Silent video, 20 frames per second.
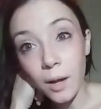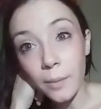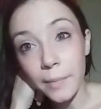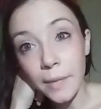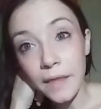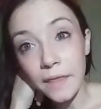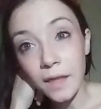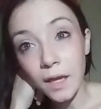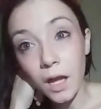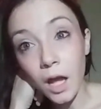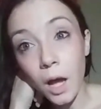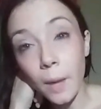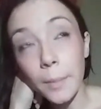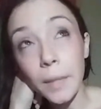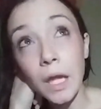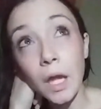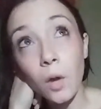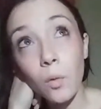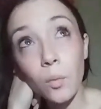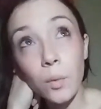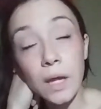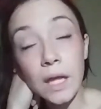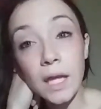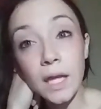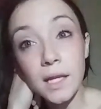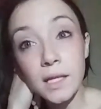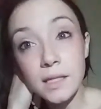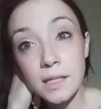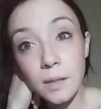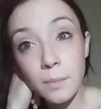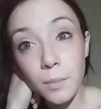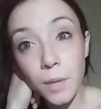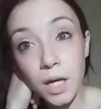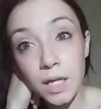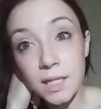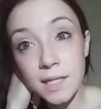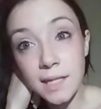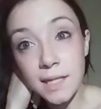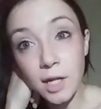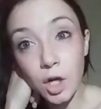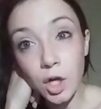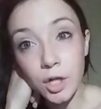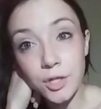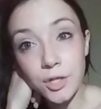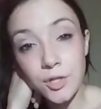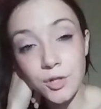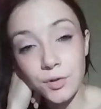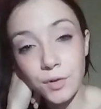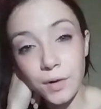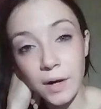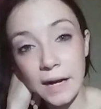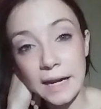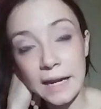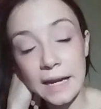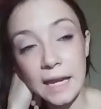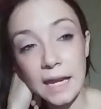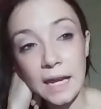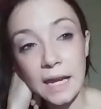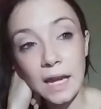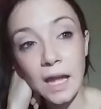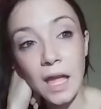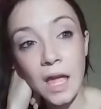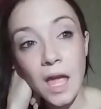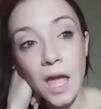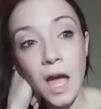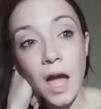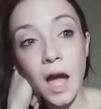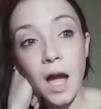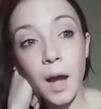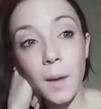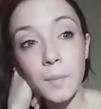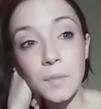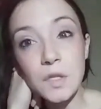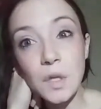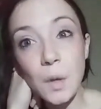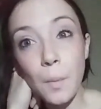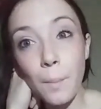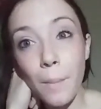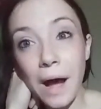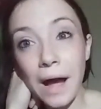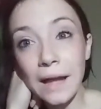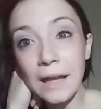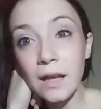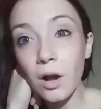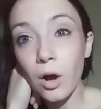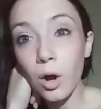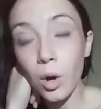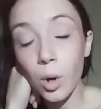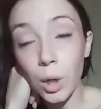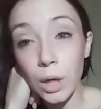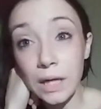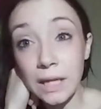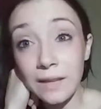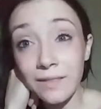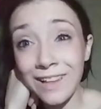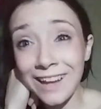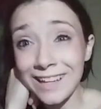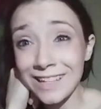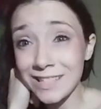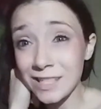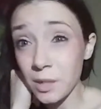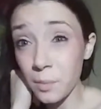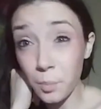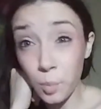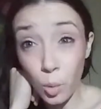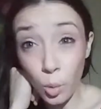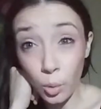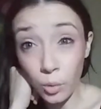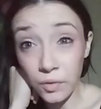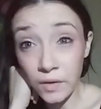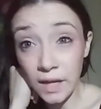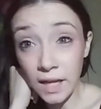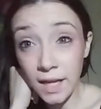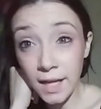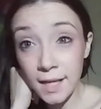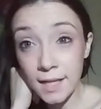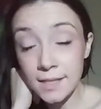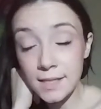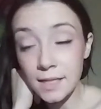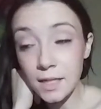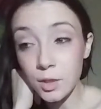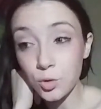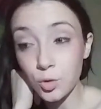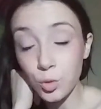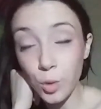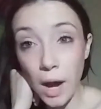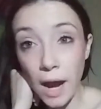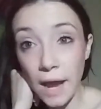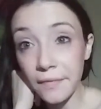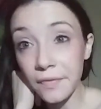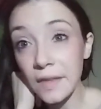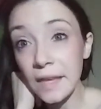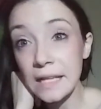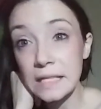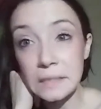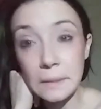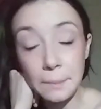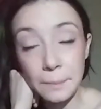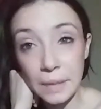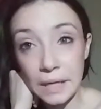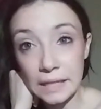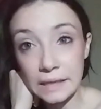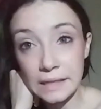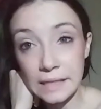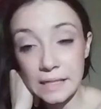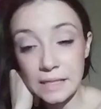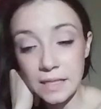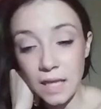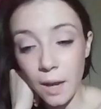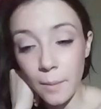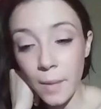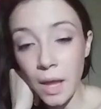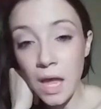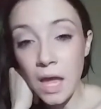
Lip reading: in the coming weeks and months in her training. So Maya already likes to pull things and drag things and pick things up.